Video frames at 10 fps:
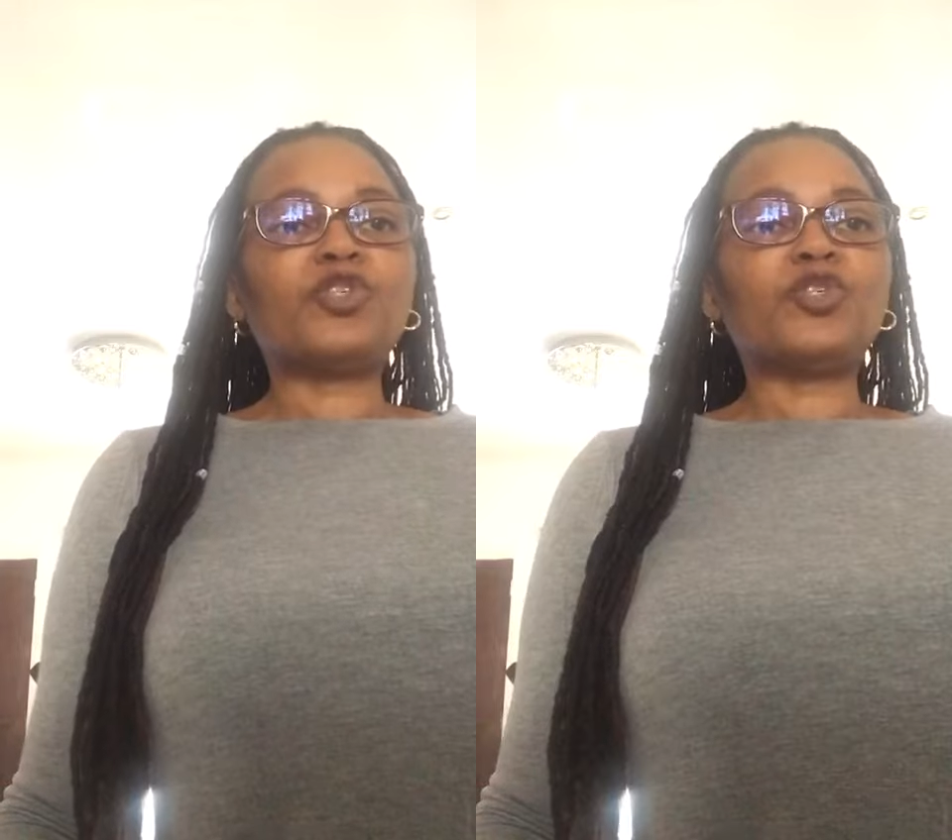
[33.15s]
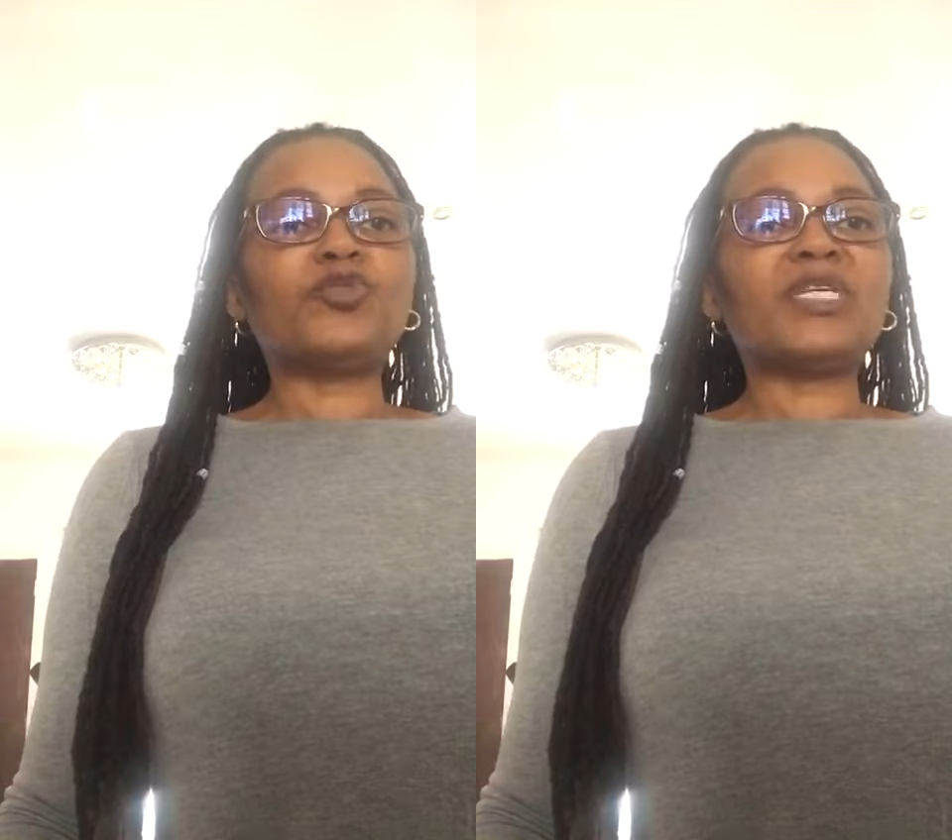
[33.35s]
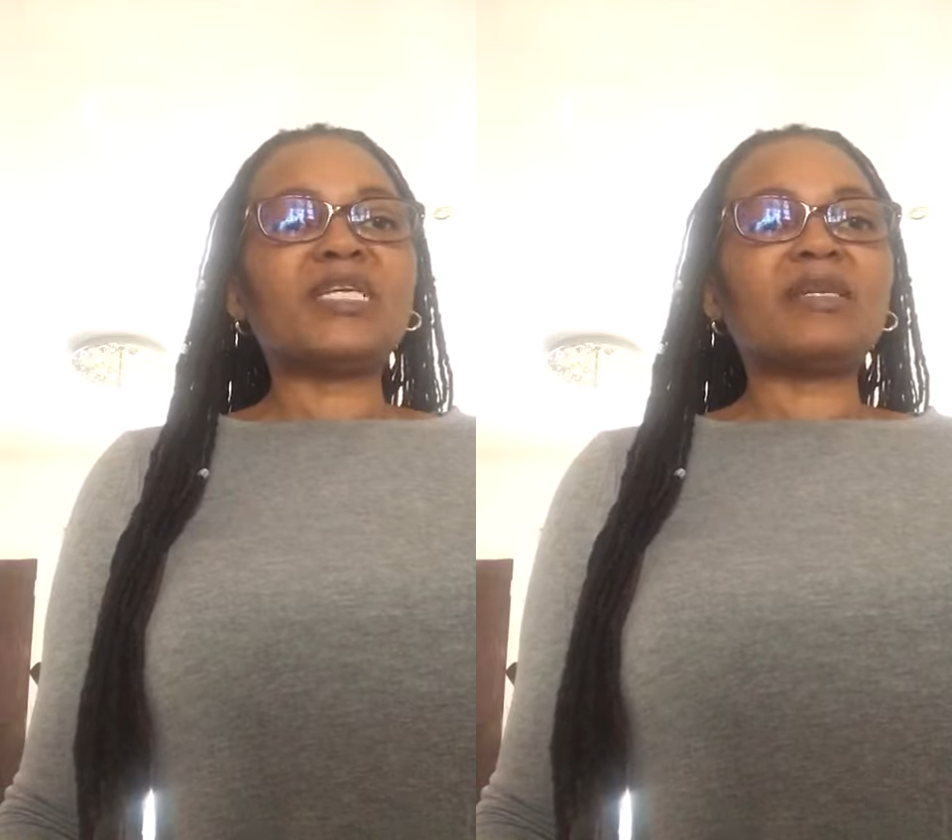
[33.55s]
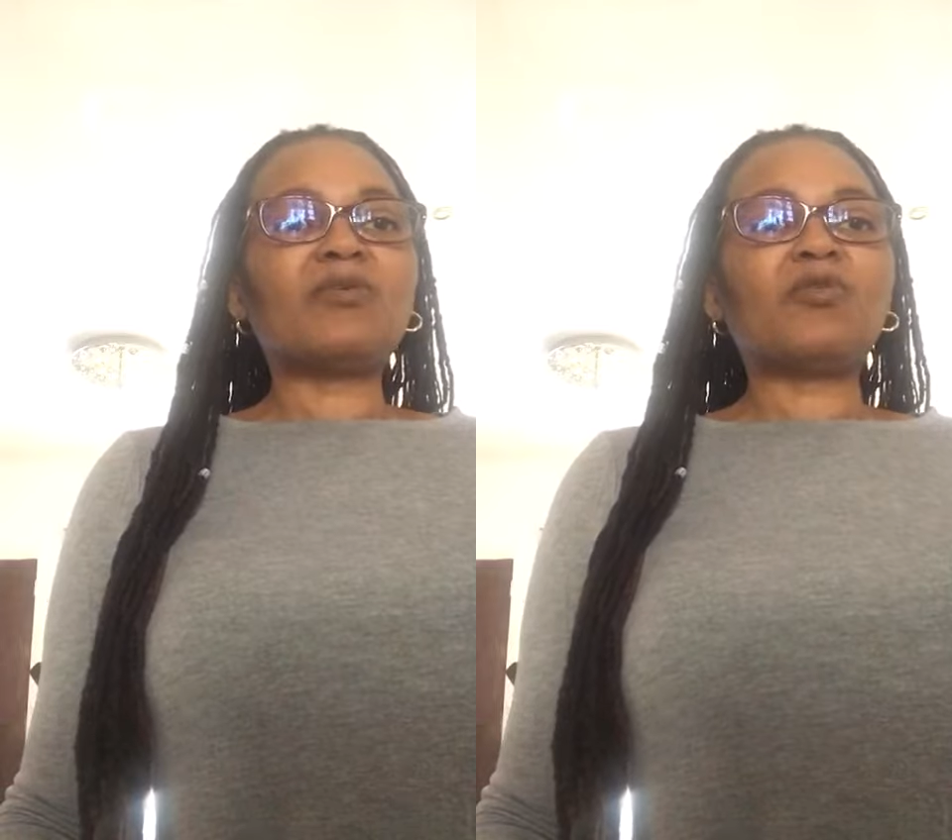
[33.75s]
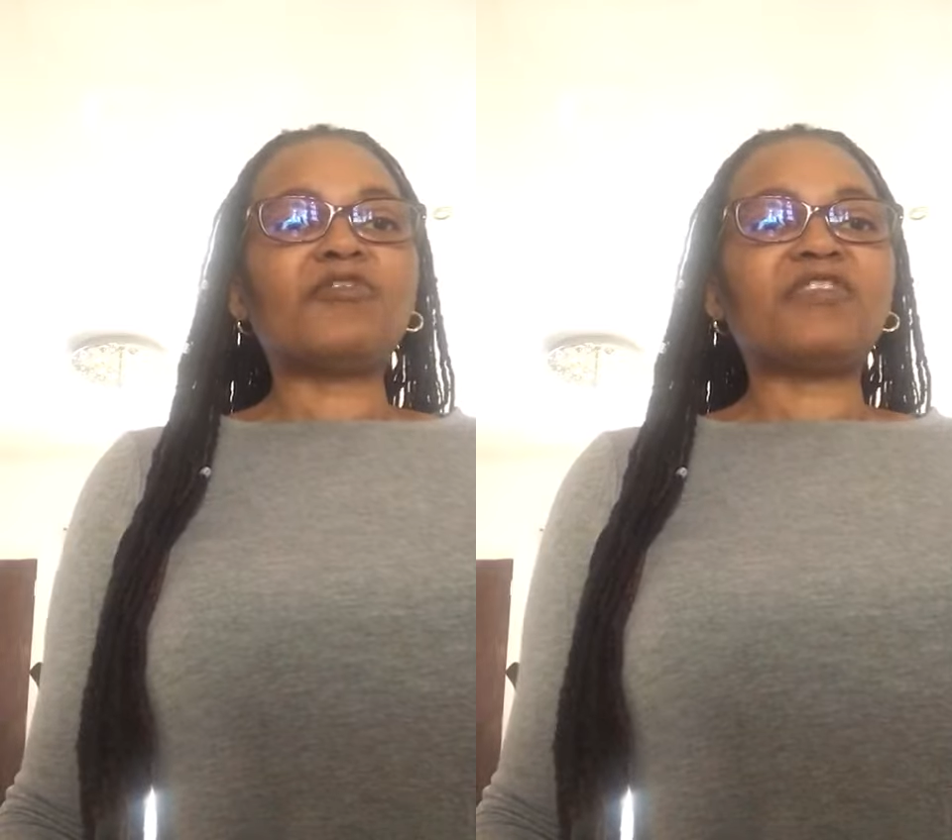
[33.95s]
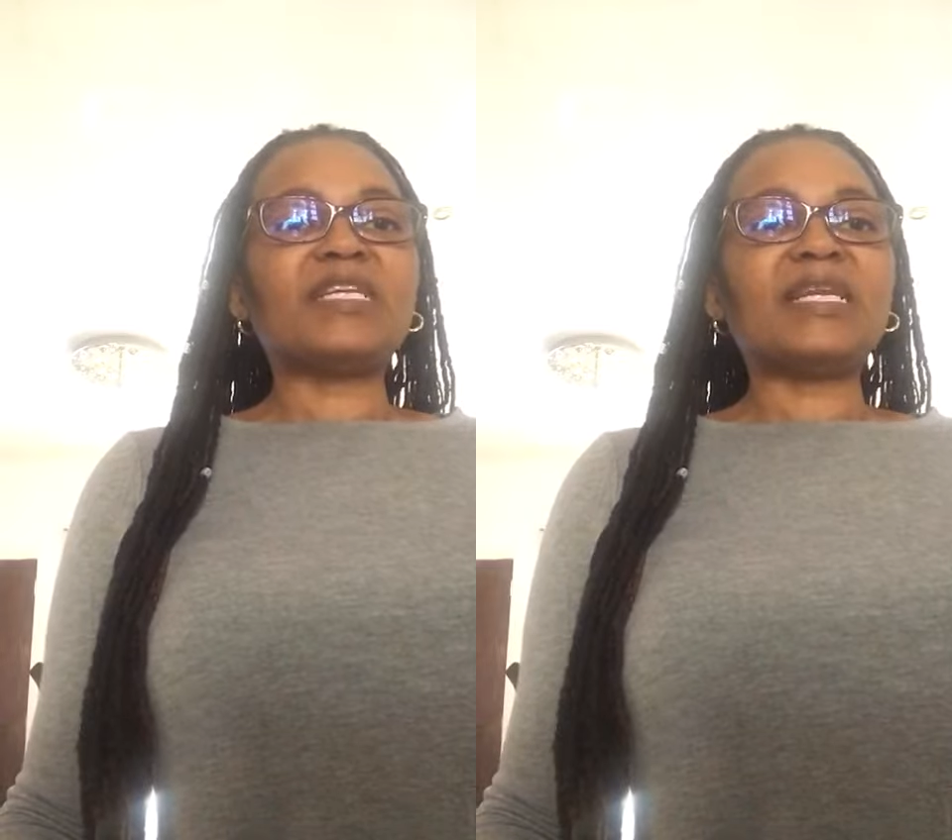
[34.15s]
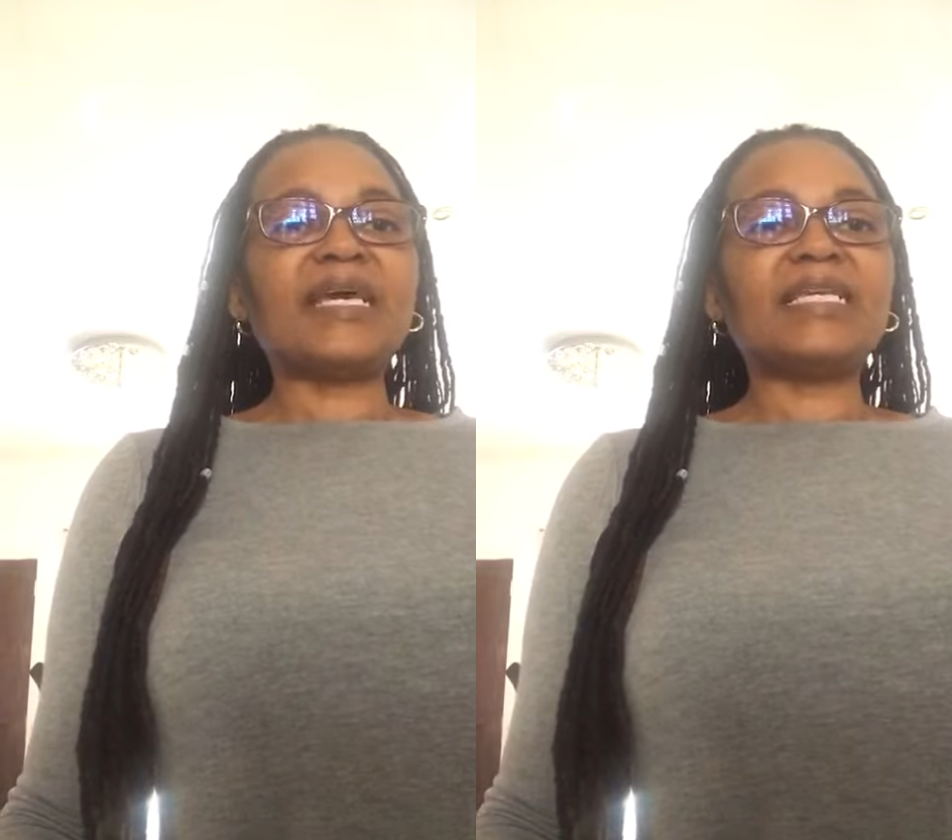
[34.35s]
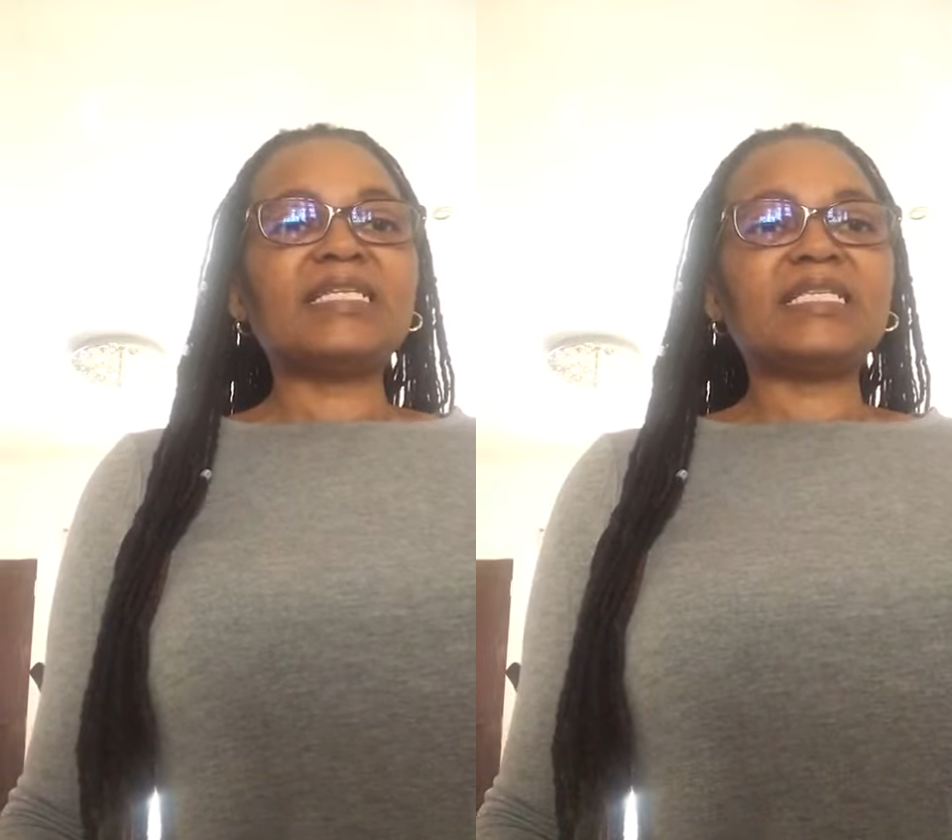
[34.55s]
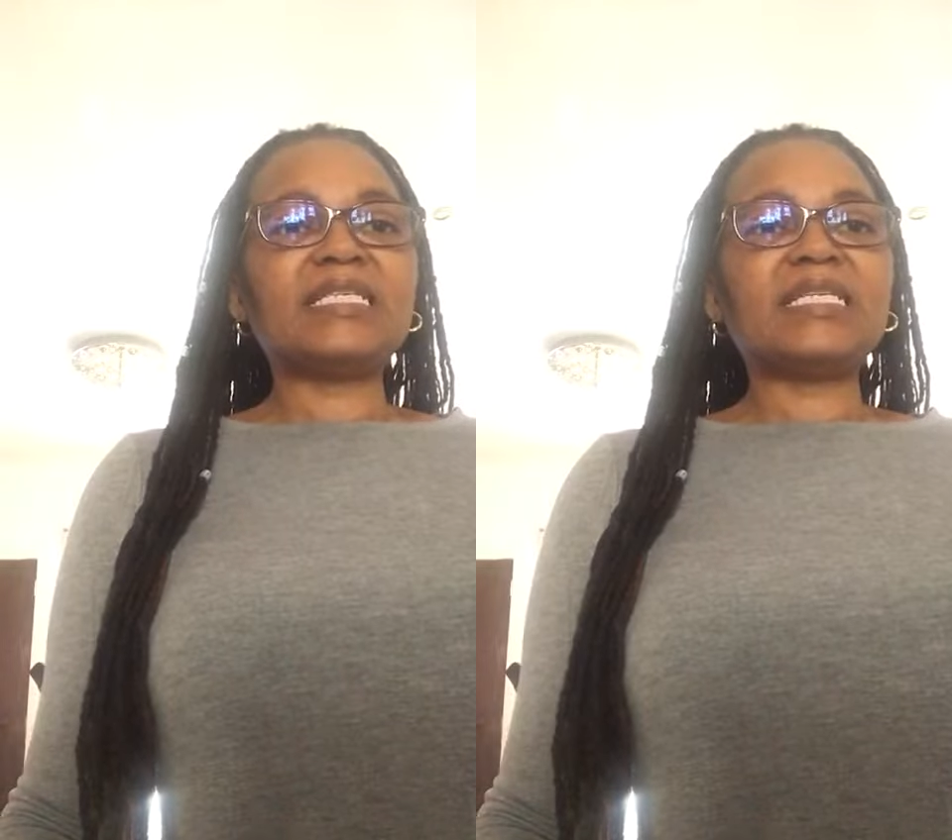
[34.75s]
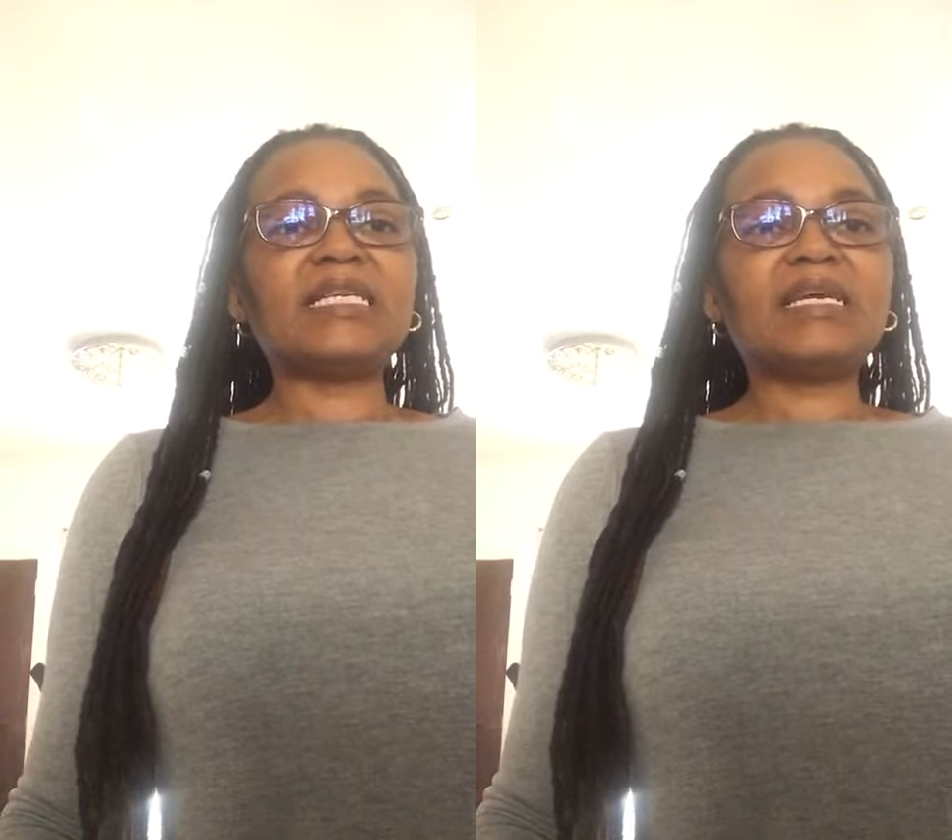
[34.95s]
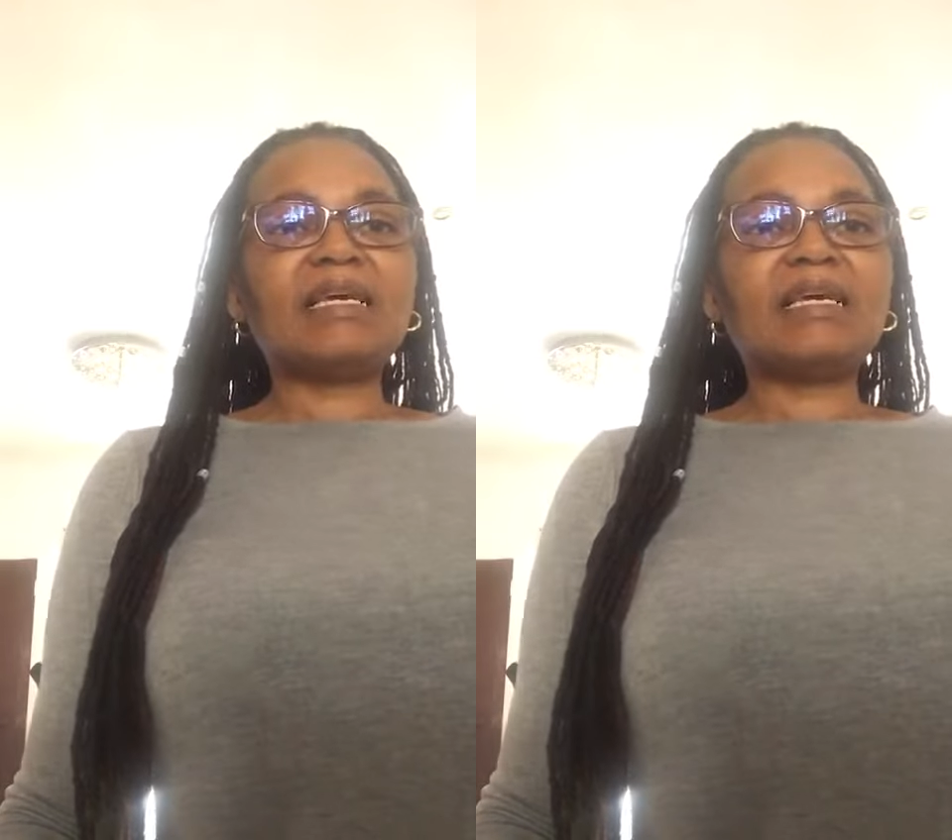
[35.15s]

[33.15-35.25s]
during COVID-19